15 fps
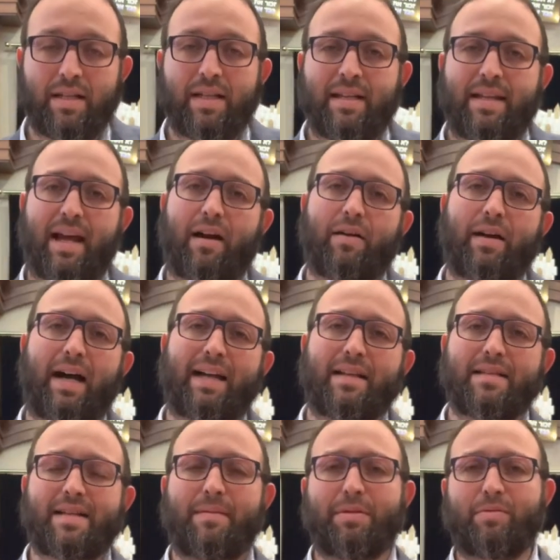Now,
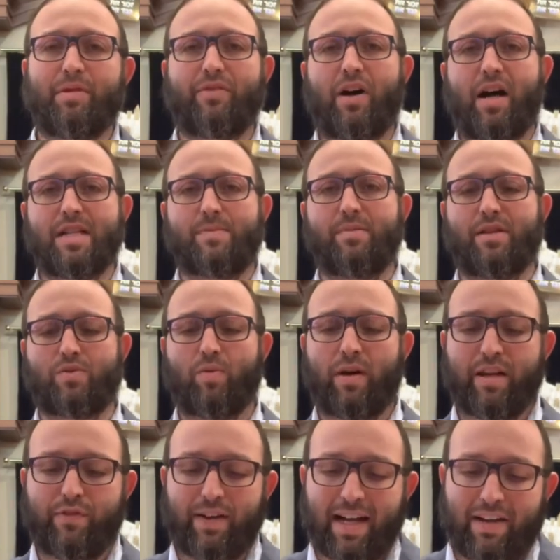some people have asked me this: what
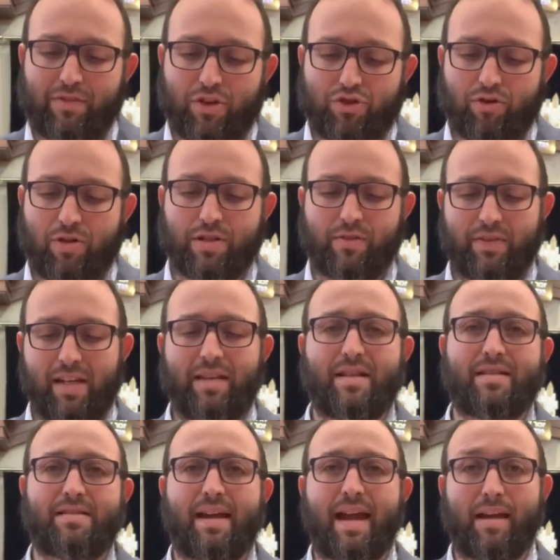if I have the choice of either
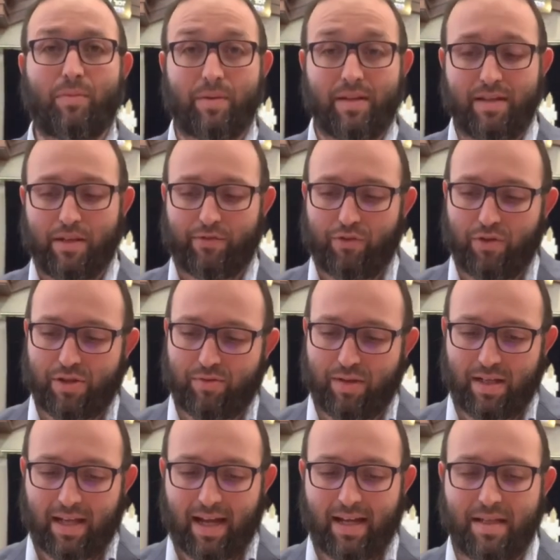saying it within the first 3
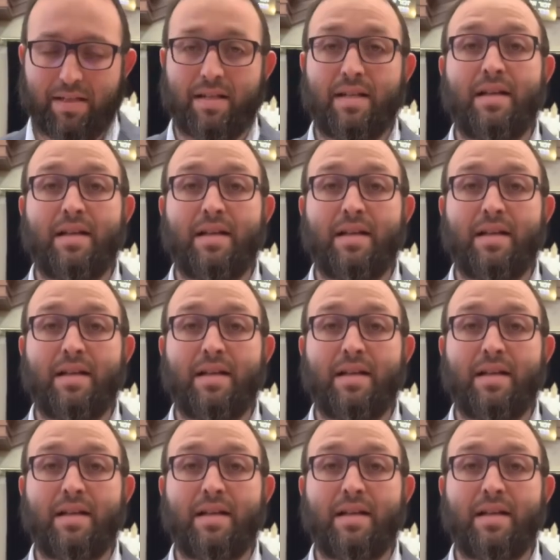days,